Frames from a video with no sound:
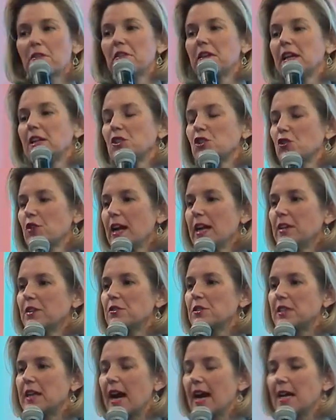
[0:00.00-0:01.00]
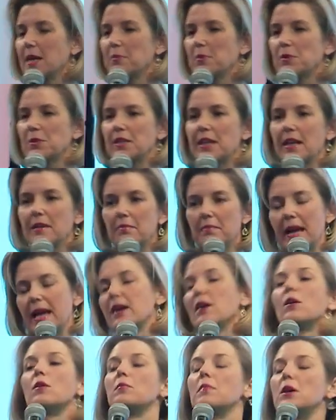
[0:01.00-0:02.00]
thinks traders, 90%
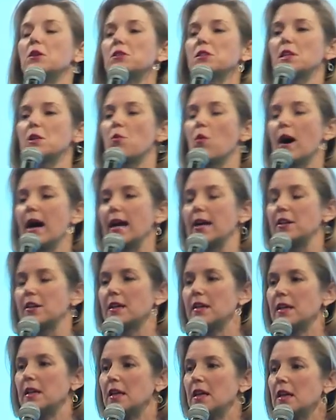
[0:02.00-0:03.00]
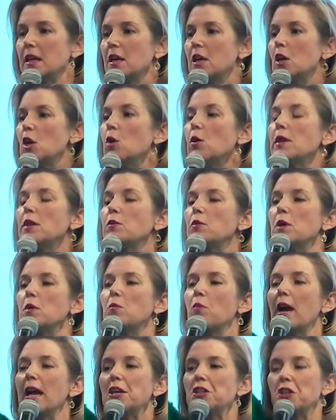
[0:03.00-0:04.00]
male, mostly white? Who in the
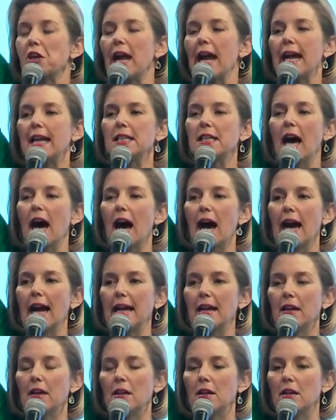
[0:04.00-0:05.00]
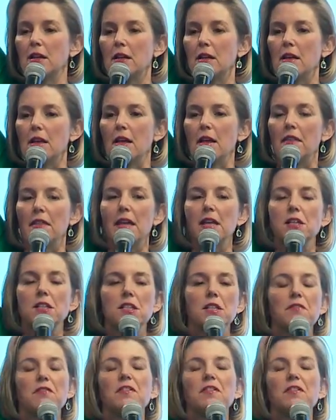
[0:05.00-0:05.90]
room, raise your hand high, thinks the